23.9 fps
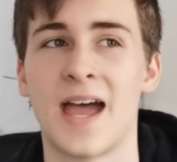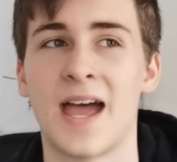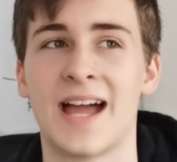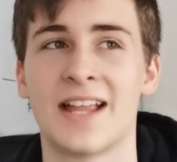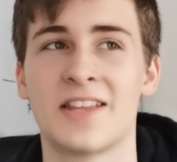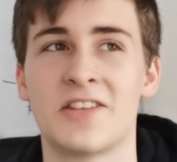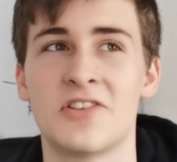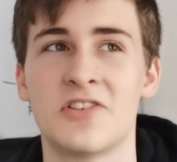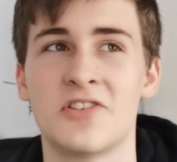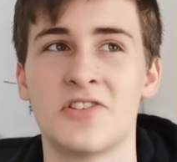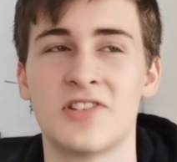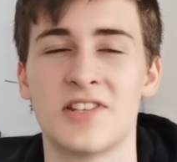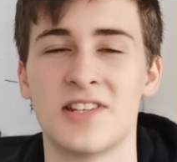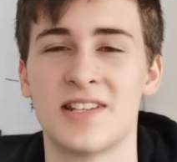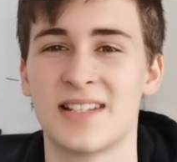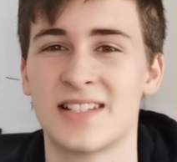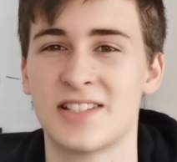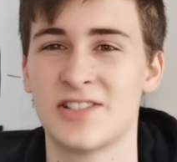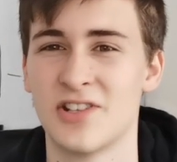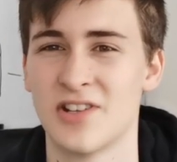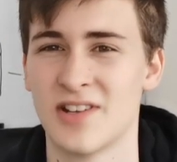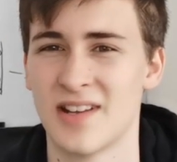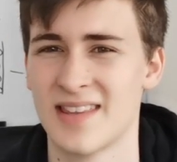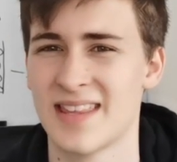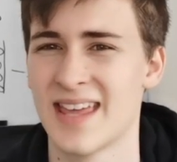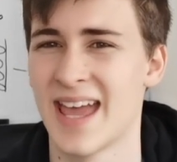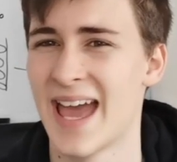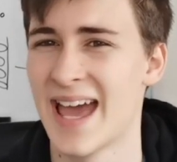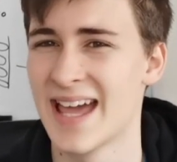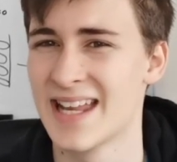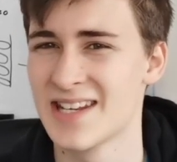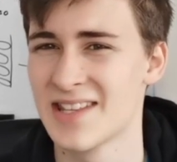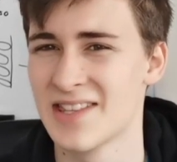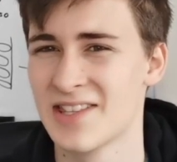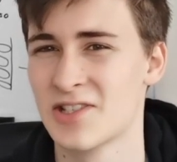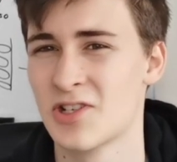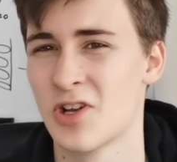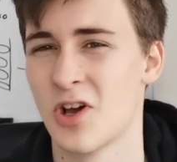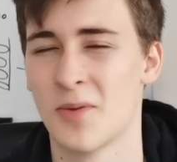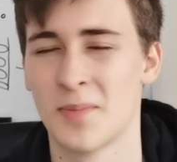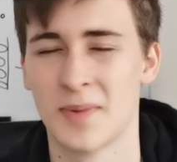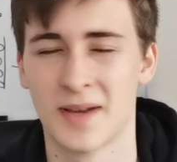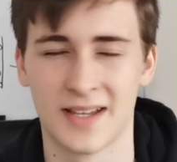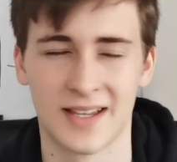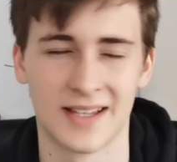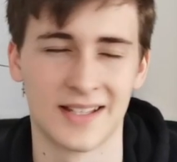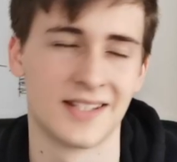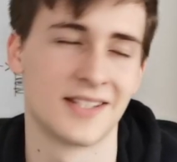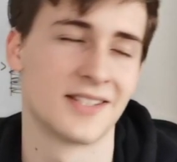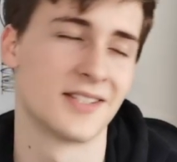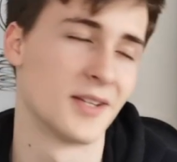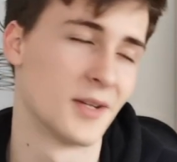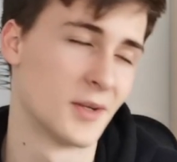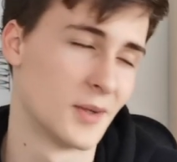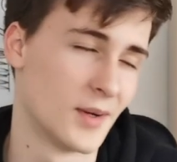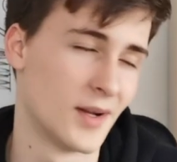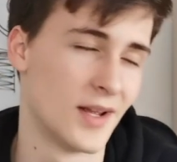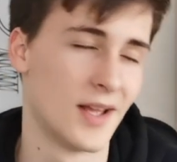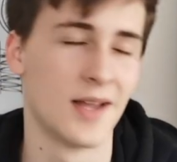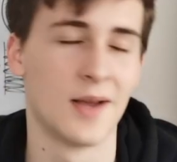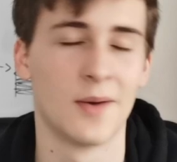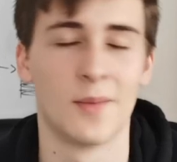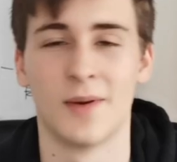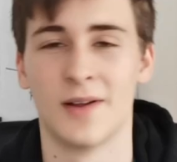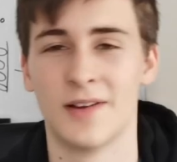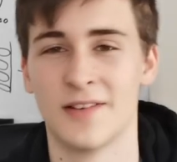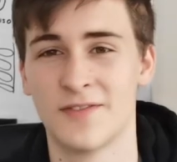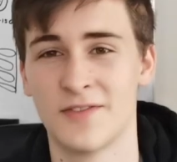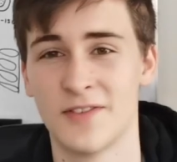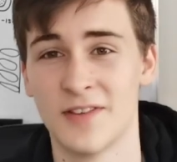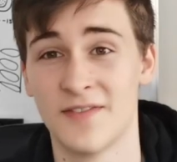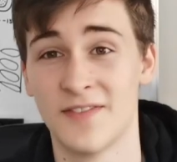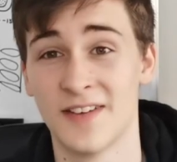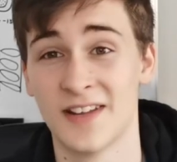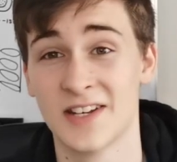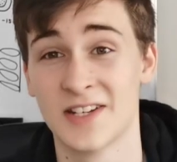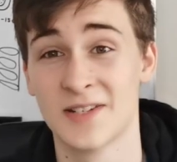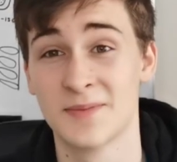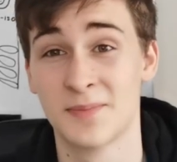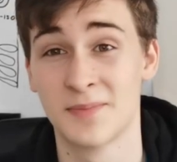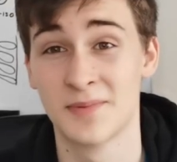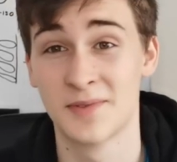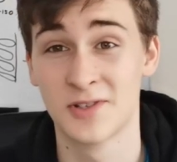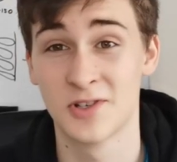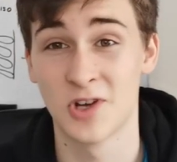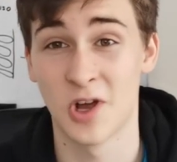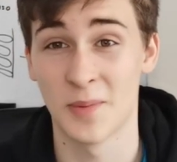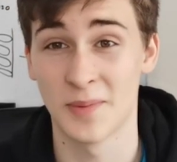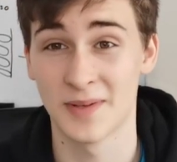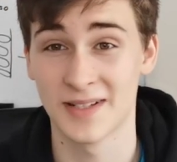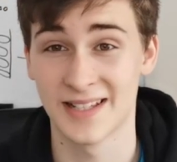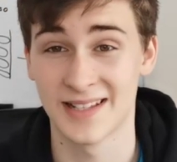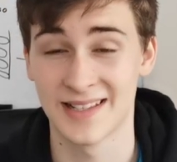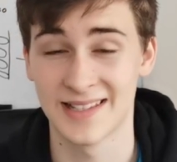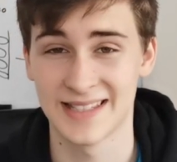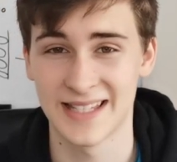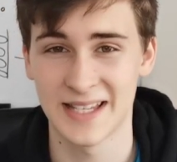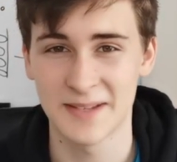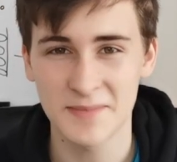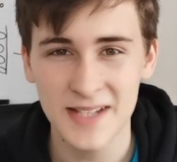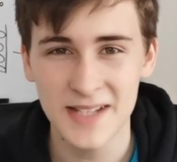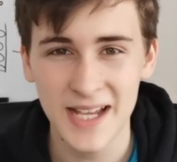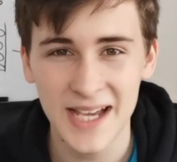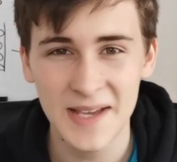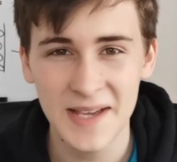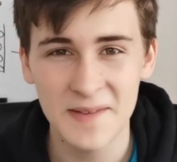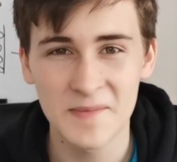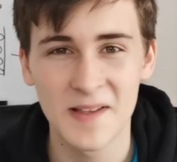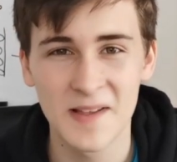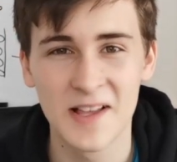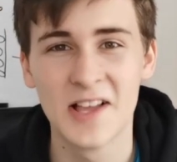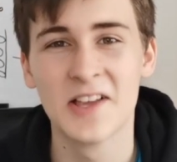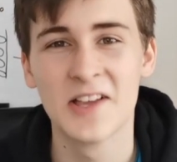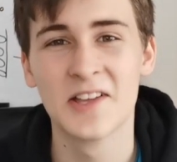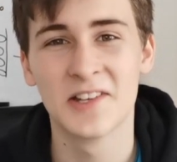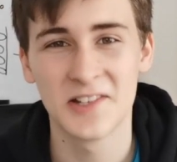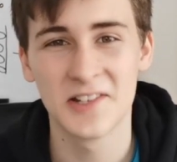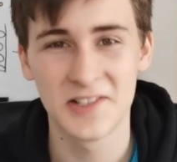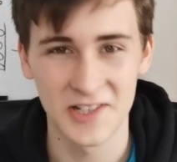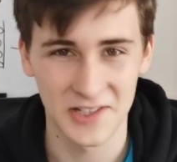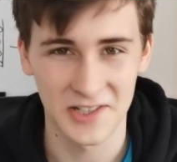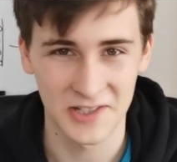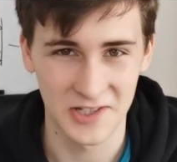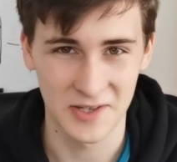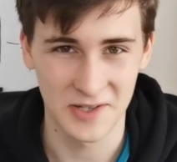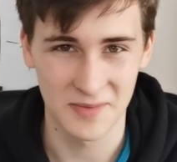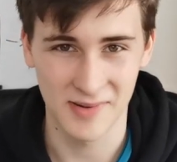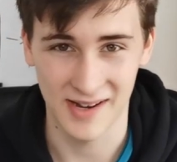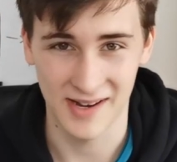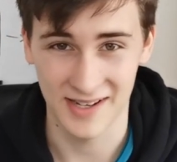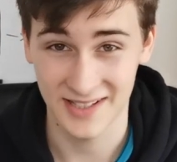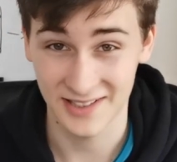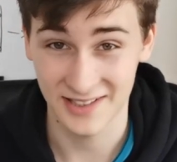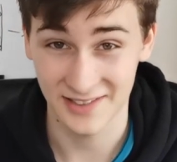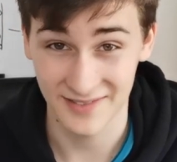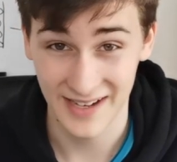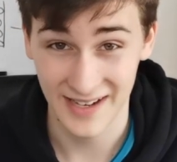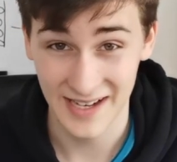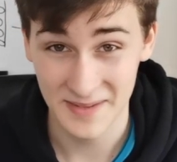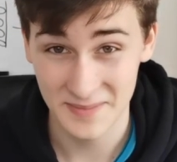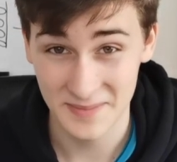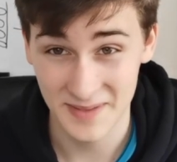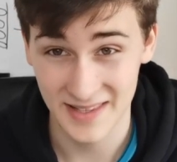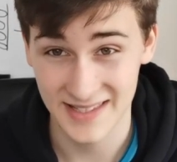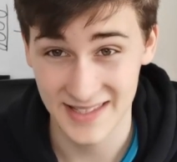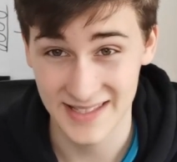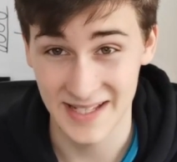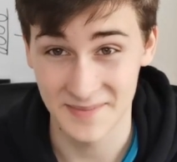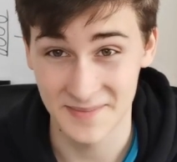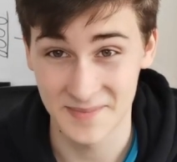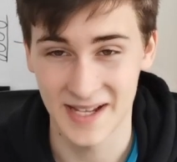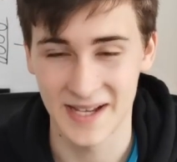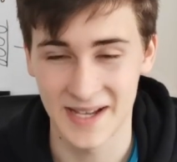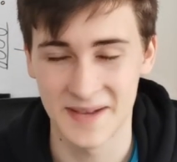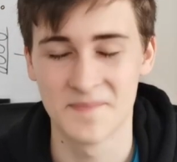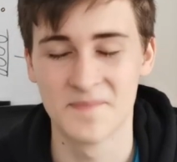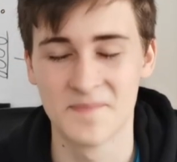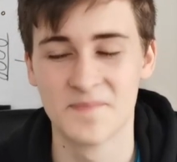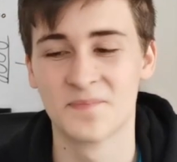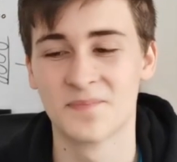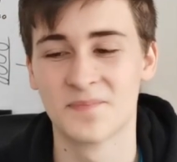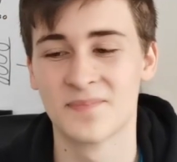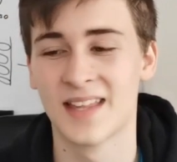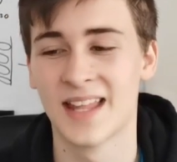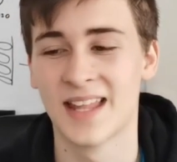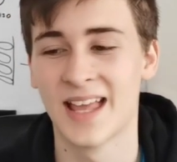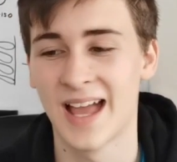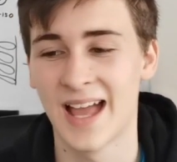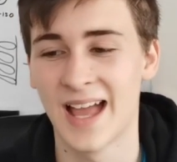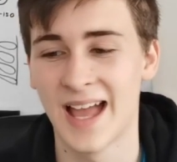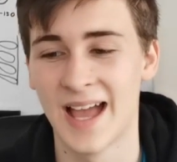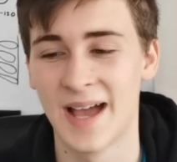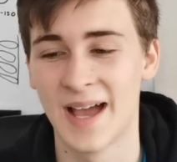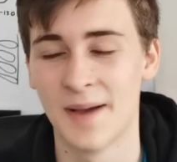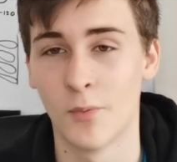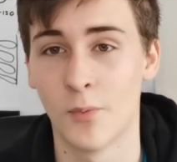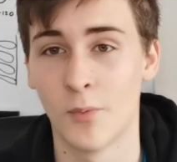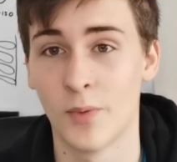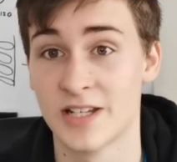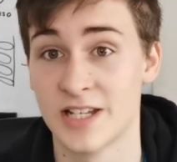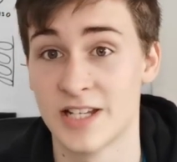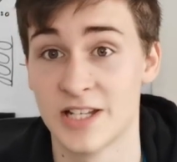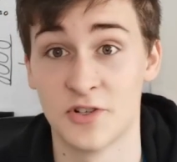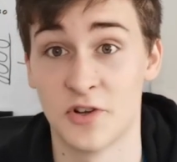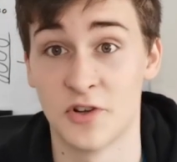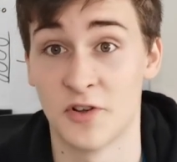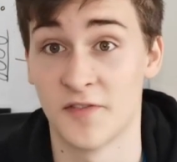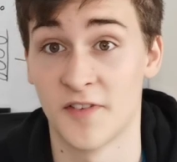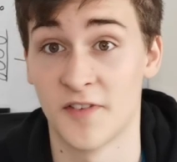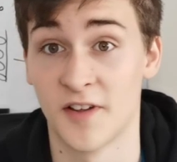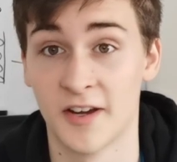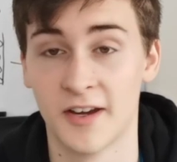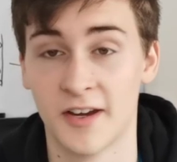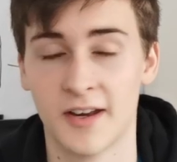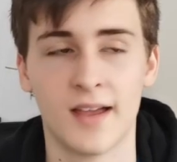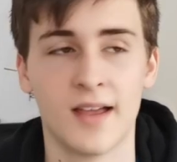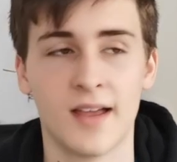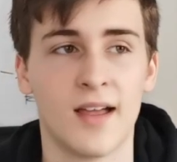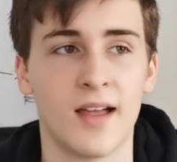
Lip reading: and you usually do it at the end of the topic, and so when you finish topics at the same time, you're doing two practical write-ups at the same time, which is not fun.